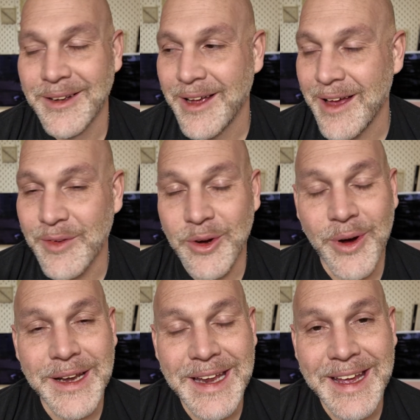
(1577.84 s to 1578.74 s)
Have a
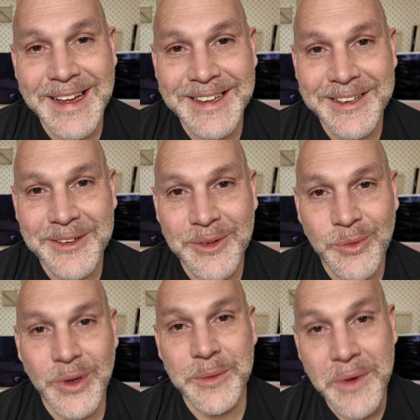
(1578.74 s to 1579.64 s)
great day,
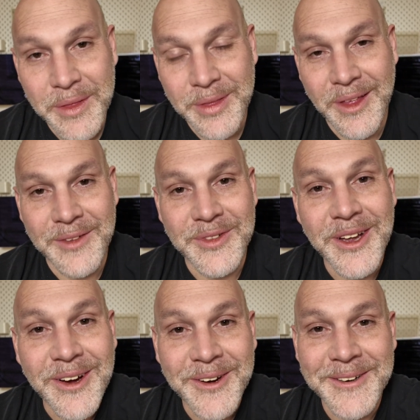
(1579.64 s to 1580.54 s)
week, month, life,
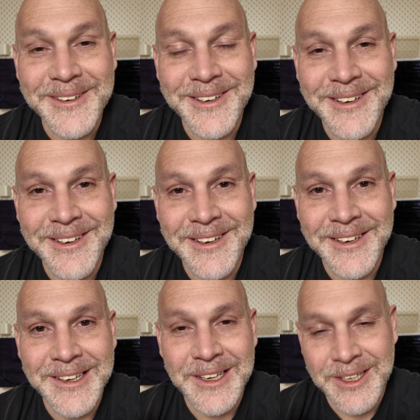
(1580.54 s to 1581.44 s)
year.
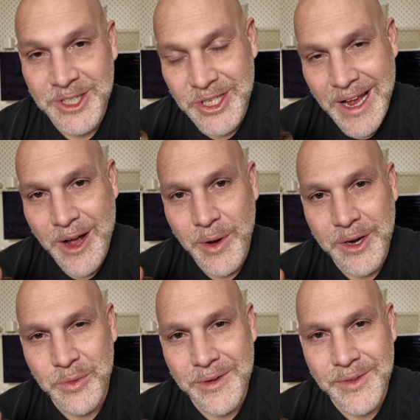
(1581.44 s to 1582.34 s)
Ciao
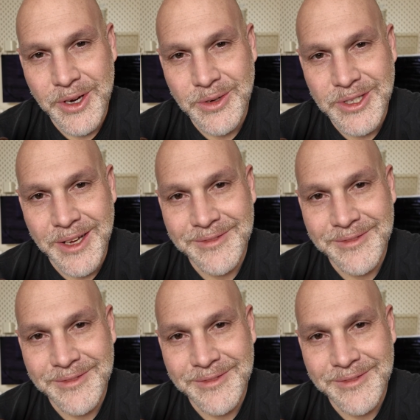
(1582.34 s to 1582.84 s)
and arrivederci.